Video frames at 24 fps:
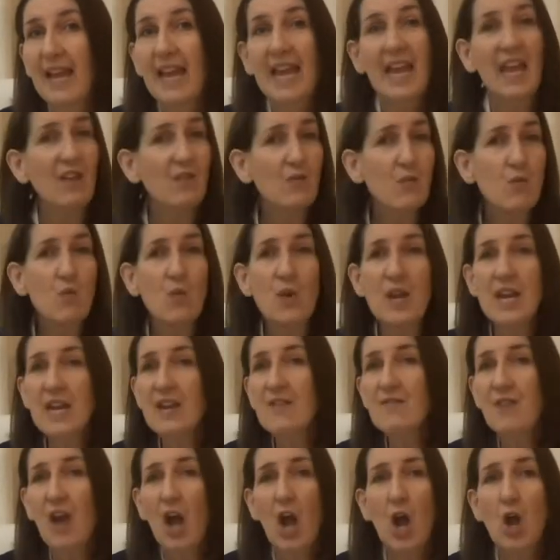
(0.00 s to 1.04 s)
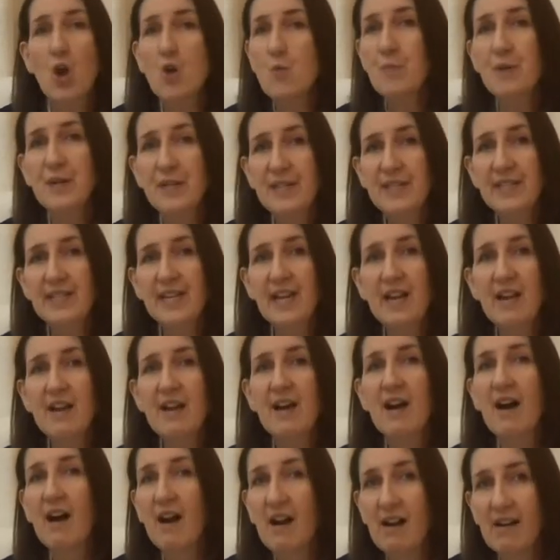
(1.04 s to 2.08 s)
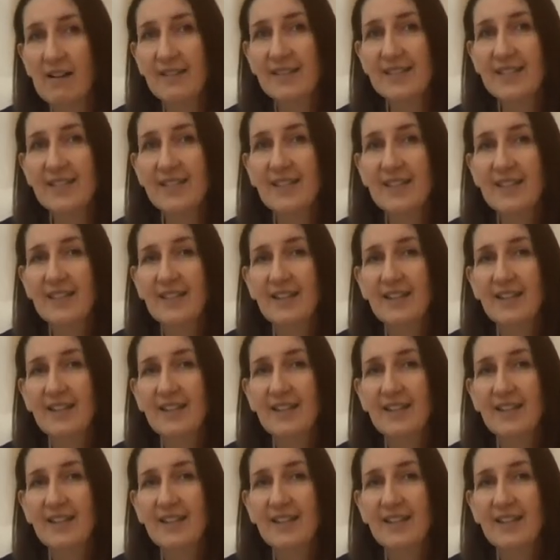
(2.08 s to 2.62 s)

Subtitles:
if we have opened our heart